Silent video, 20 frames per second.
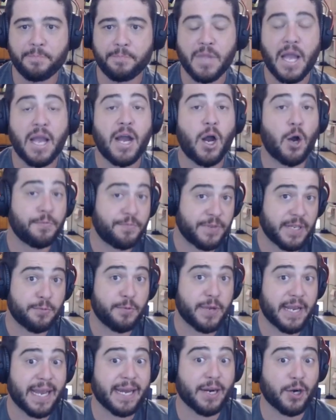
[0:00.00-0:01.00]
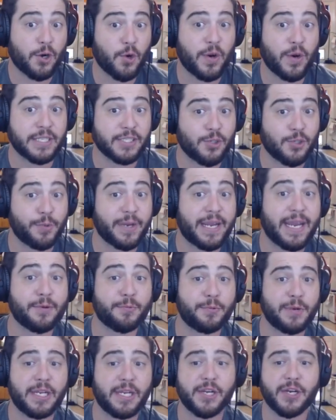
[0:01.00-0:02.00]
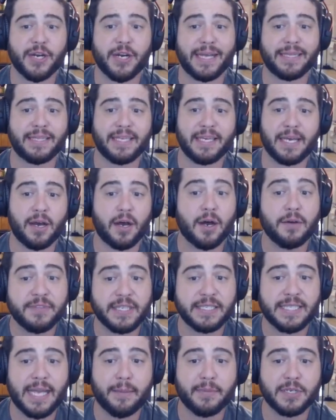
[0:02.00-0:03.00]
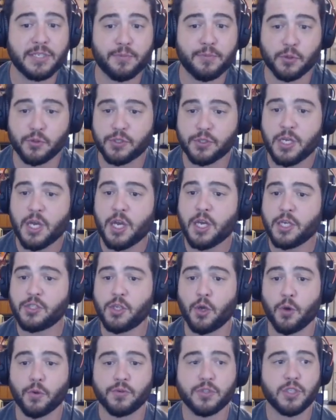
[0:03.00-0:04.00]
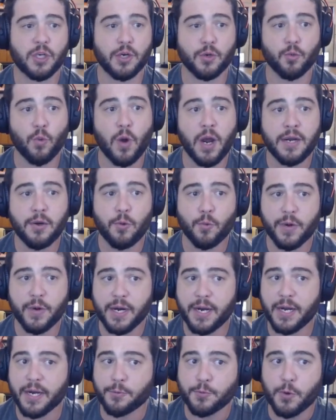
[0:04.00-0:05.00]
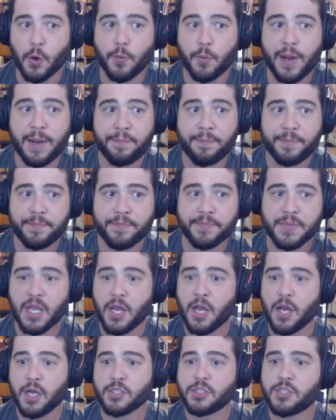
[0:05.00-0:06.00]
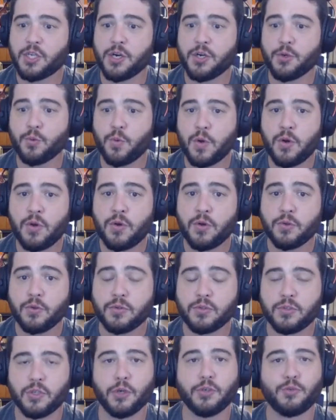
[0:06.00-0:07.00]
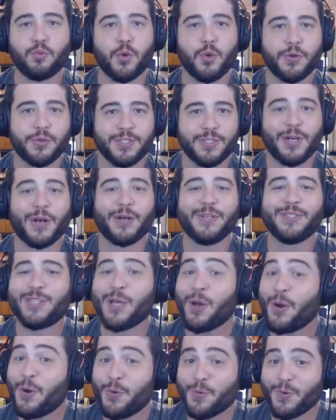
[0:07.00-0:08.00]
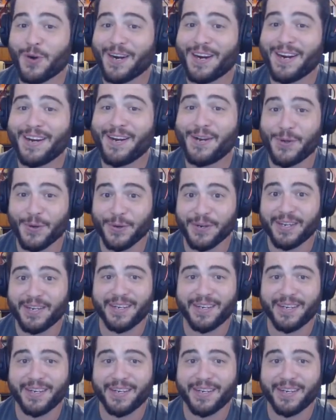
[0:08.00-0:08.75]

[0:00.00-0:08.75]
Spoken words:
Hopefully we get a crit, so we get a really good idea of the damage boost. So turn 1, we're gonna robe up. Turn 2, we're gonna nuke.